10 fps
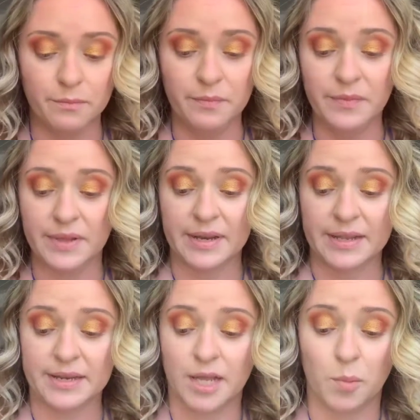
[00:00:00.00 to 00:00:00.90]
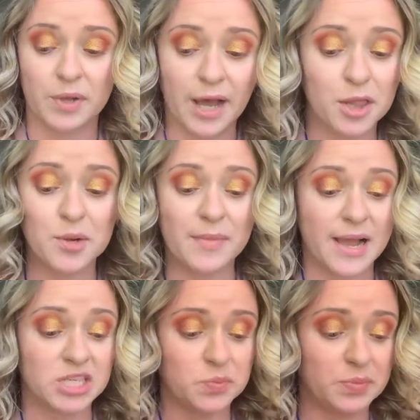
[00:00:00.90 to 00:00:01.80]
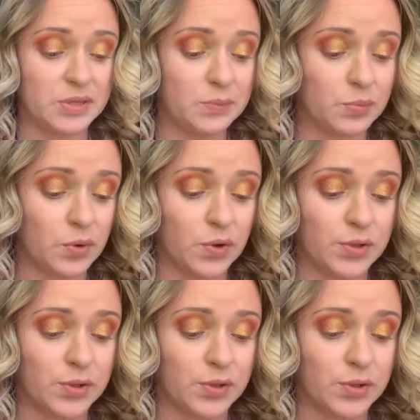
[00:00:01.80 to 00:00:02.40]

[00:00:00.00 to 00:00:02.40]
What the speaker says: And I can help color match people.